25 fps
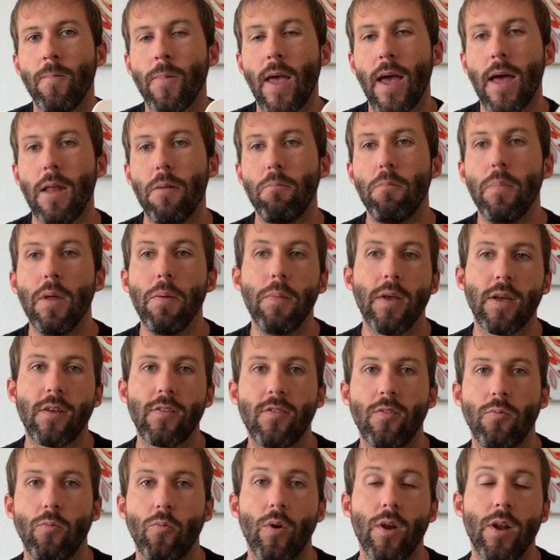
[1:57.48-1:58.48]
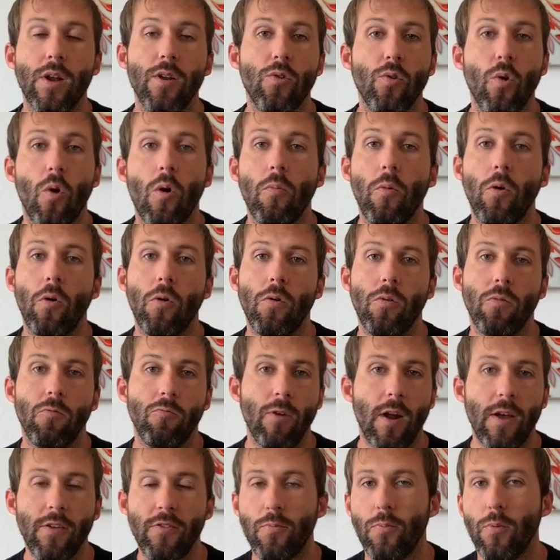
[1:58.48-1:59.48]
and mimics what a normal
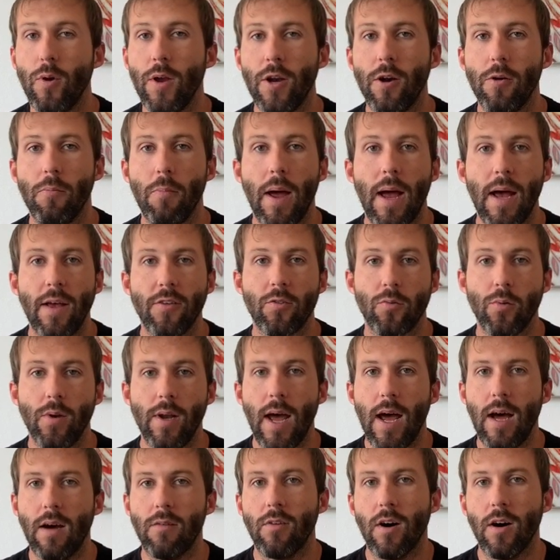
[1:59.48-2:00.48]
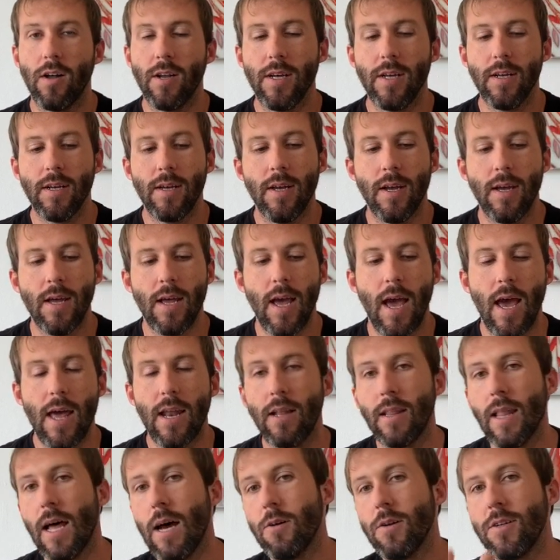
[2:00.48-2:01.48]
respirator mask would have on it and
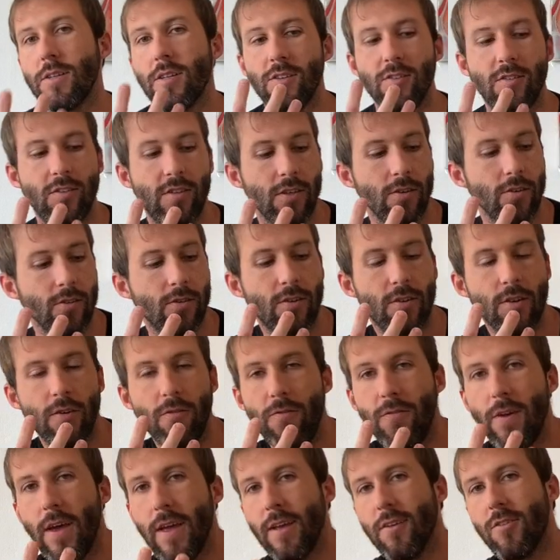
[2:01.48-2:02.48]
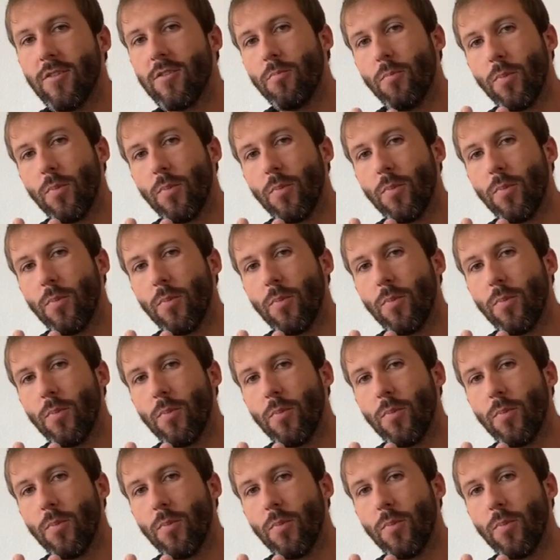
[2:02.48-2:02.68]
allow it to seal to the face